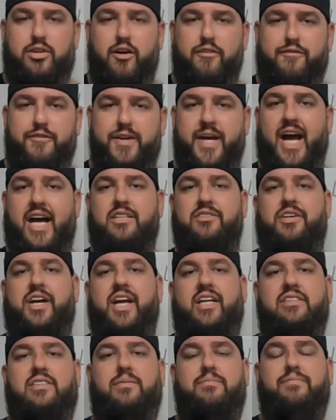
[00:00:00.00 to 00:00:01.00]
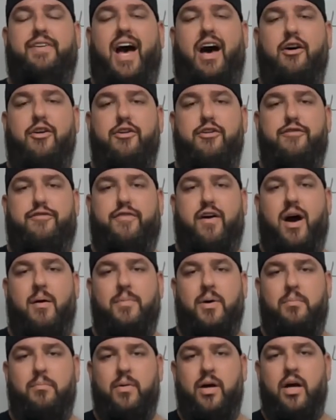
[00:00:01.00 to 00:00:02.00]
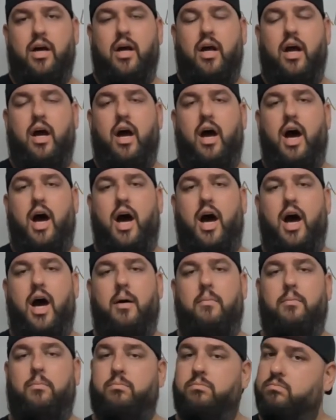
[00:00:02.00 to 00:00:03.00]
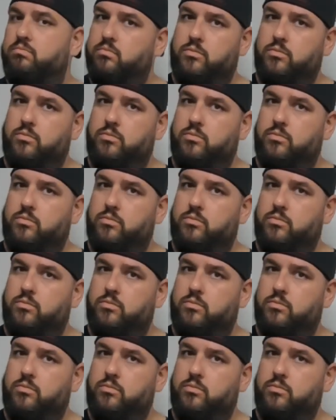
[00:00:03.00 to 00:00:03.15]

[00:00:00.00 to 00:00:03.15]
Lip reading: Hopefully you guys are getting some value from them.